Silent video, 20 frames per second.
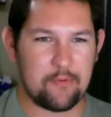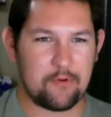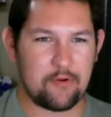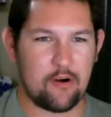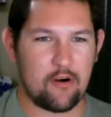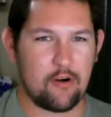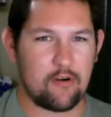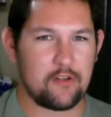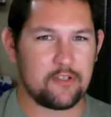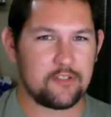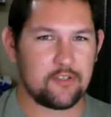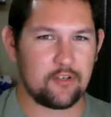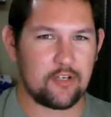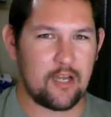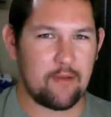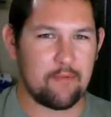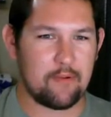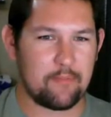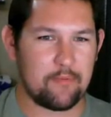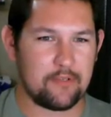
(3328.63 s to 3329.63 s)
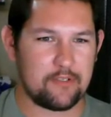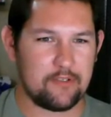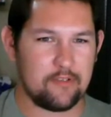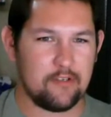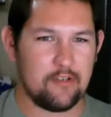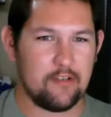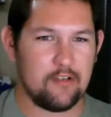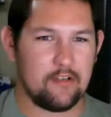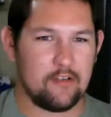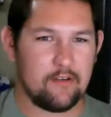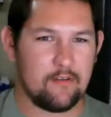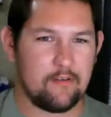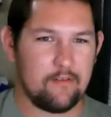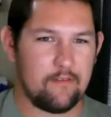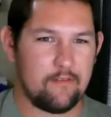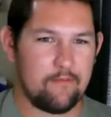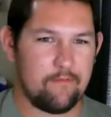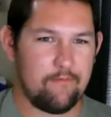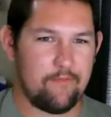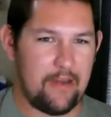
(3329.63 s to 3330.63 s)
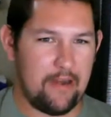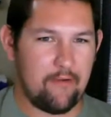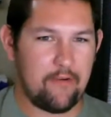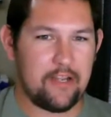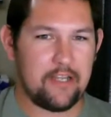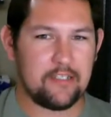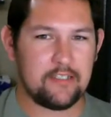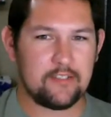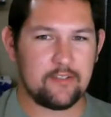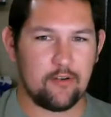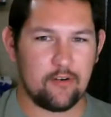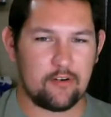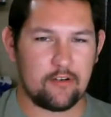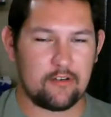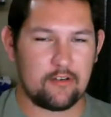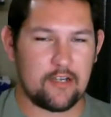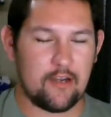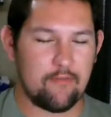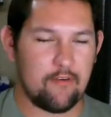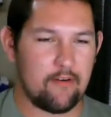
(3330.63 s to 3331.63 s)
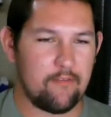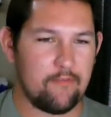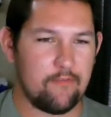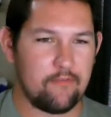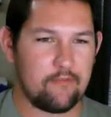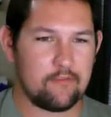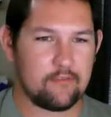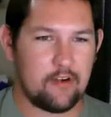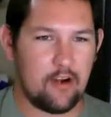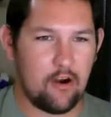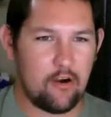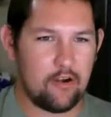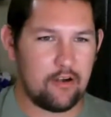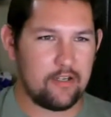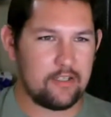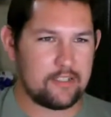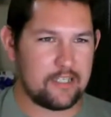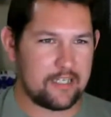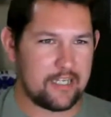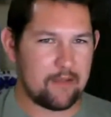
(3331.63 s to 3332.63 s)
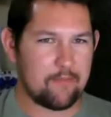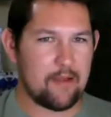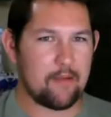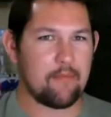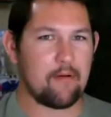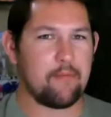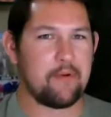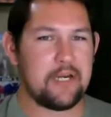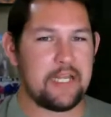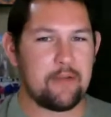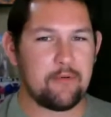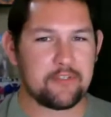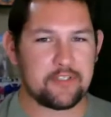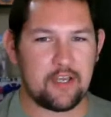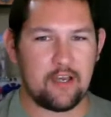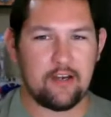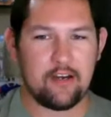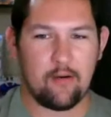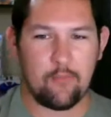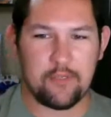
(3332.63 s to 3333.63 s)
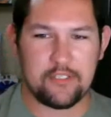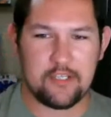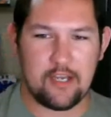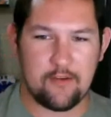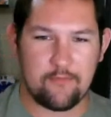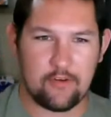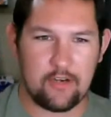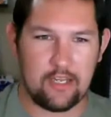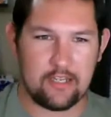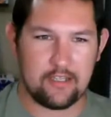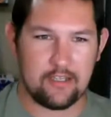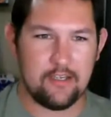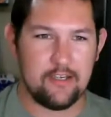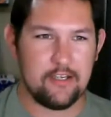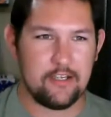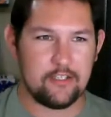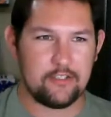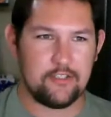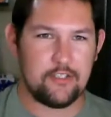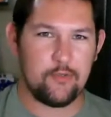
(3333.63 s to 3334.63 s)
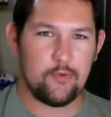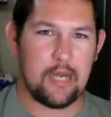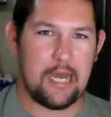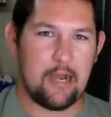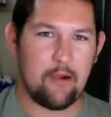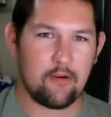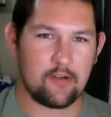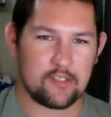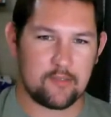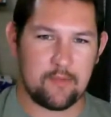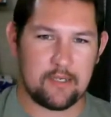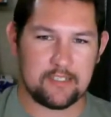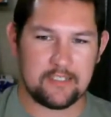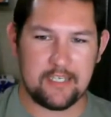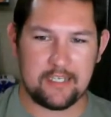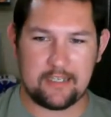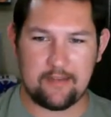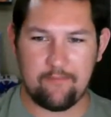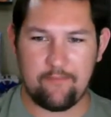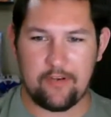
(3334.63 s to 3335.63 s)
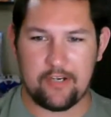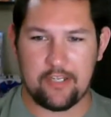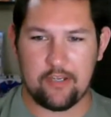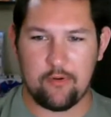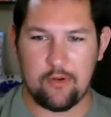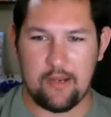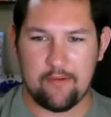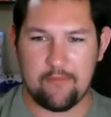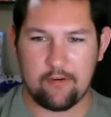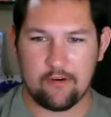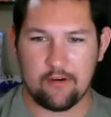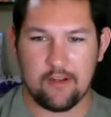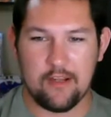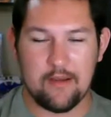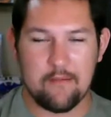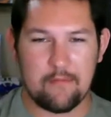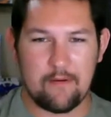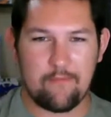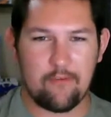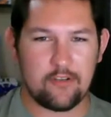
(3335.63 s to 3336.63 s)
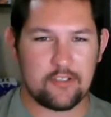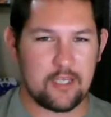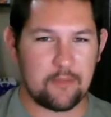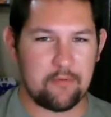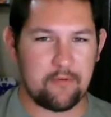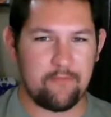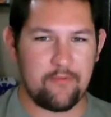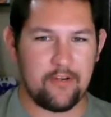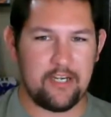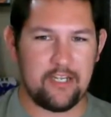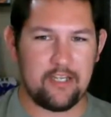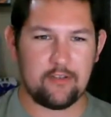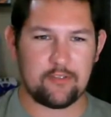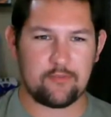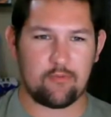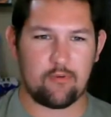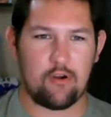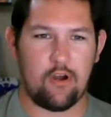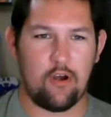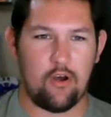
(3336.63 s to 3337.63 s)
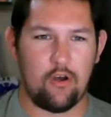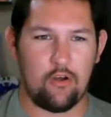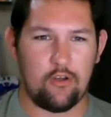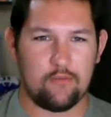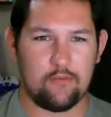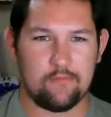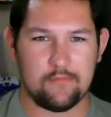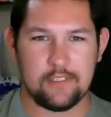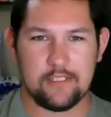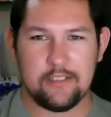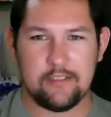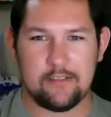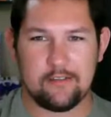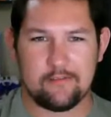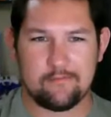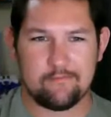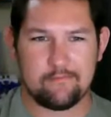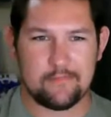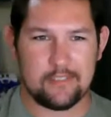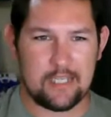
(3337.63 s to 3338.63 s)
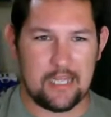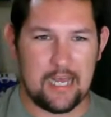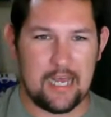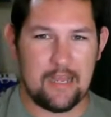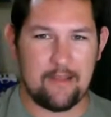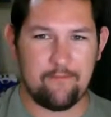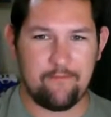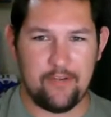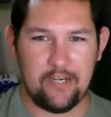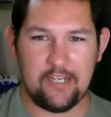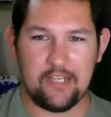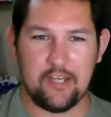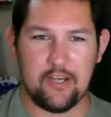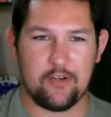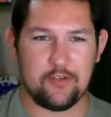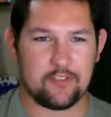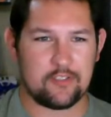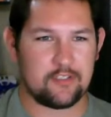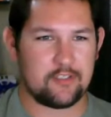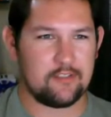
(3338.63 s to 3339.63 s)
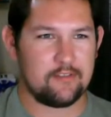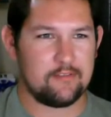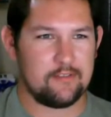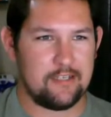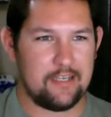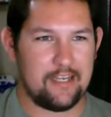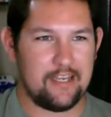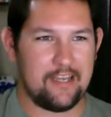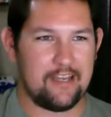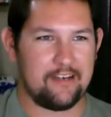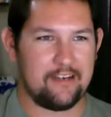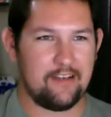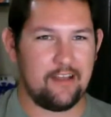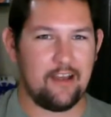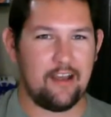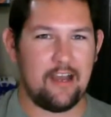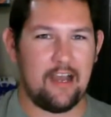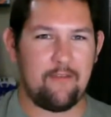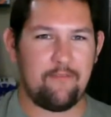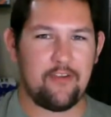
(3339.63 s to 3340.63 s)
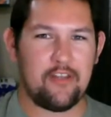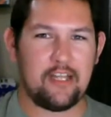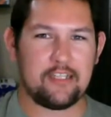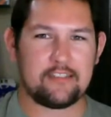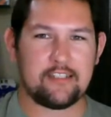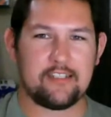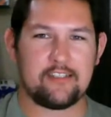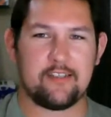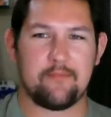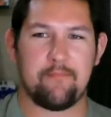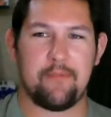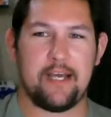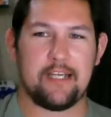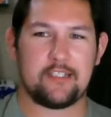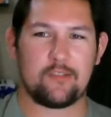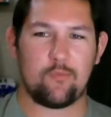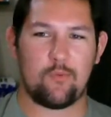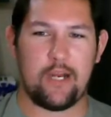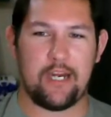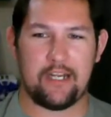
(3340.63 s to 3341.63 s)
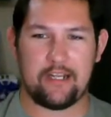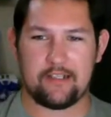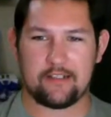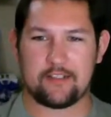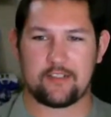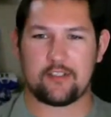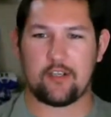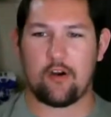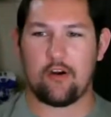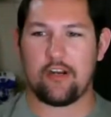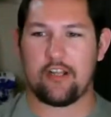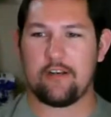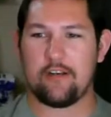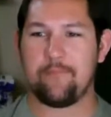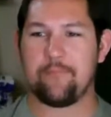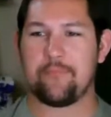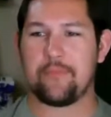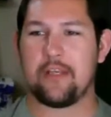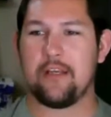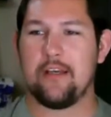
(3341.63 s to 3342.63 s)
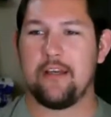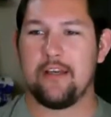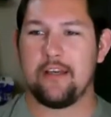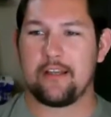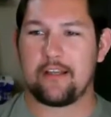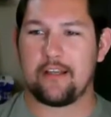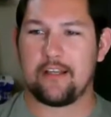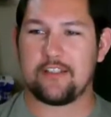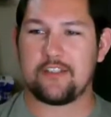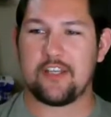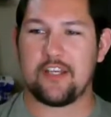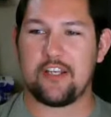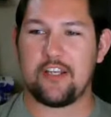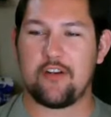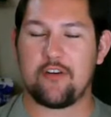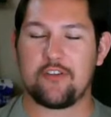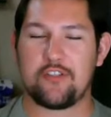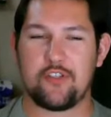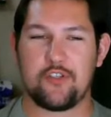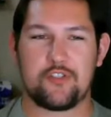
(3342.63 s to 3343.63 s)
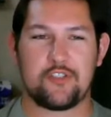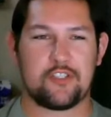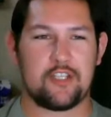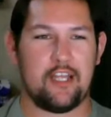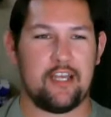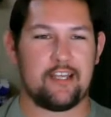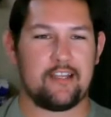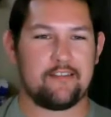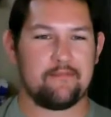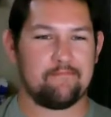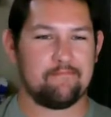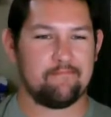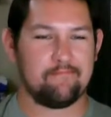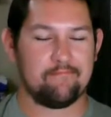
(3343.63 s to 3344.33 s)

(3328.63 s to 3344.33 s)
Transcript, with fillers: book artists or comic book variants or cover artists. I can't remember, but he was on here. We talked for like two hours on my second video ever. My first couple videos were all live videos. And uh, I feel like that's the best way to get started because then you're just like